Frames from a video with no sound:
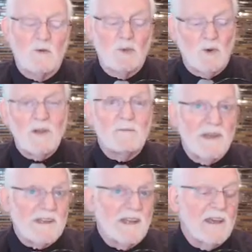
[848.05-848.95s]
born in
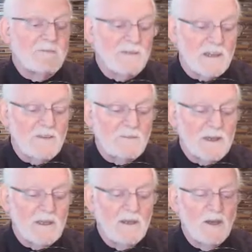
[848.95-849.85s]
Bethlehem, forgive
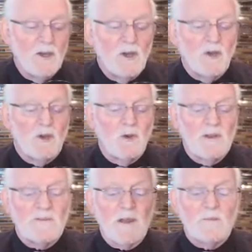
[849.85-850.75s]
me, who
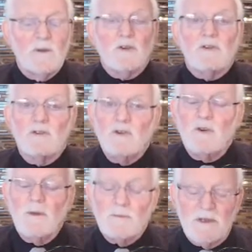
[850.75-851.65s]
lived up and grew
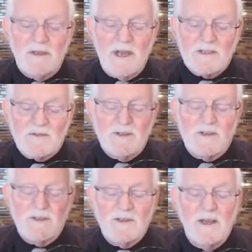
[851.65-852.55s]
up in
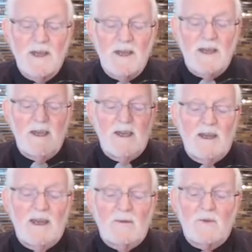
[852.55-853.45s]
Nazareth,
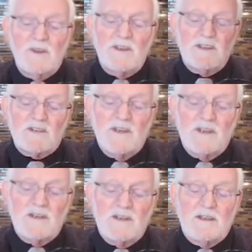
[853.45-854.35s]
and with his
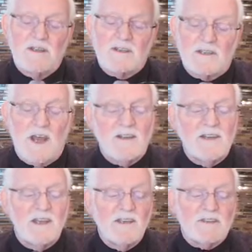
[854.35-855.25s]

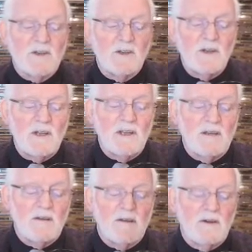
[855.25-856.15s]
starting his
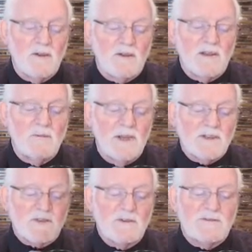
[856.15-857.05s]
early earthly
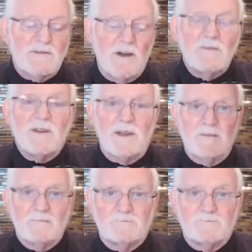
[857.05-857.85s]
ministry from there.